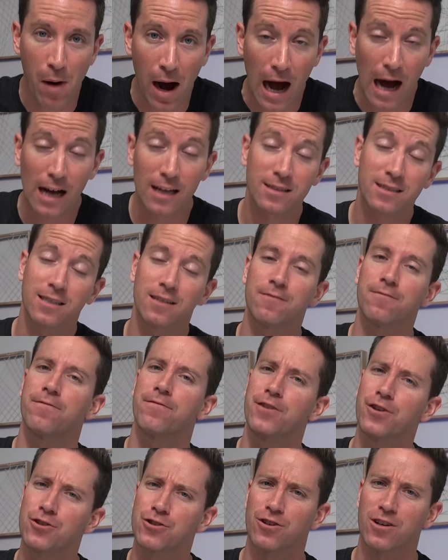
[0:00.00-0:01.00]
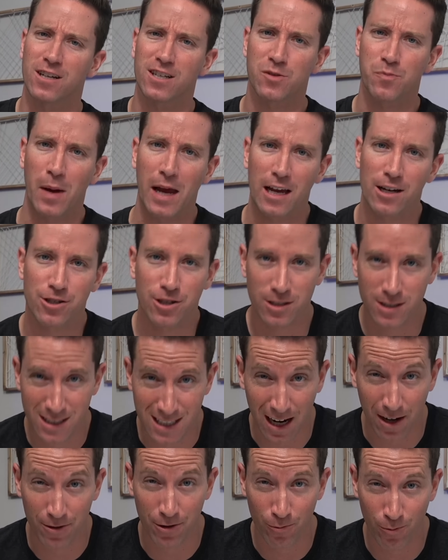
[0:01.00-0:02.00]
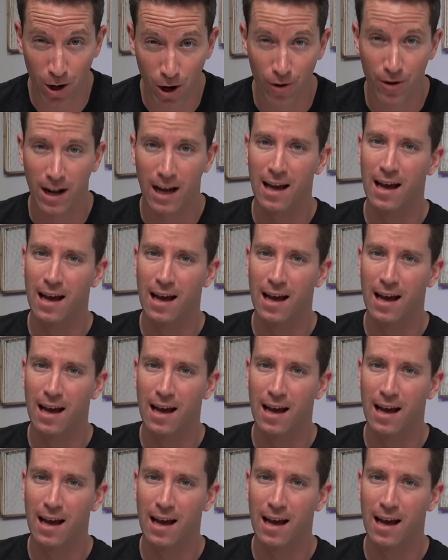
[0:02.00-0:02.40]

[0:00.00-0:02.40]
mods and future expansions down the road.